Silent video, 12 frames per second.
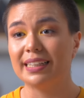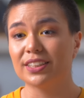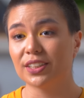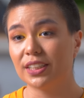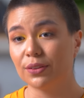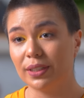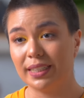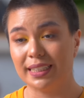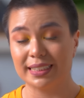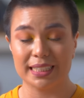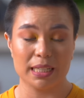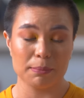These are
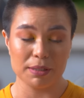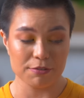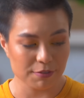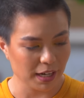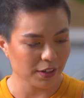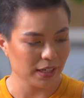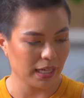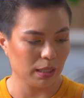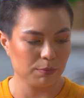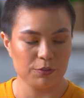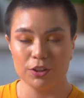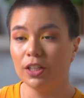ingredients that can be very
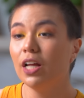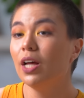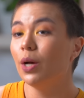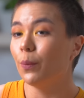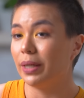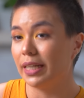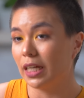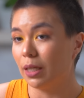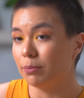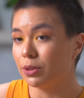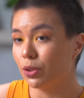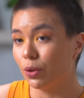helpful when it
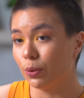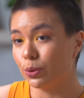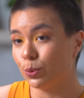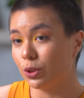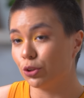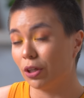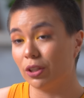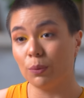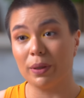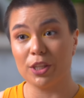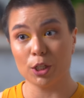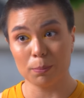comes to those who struggle with your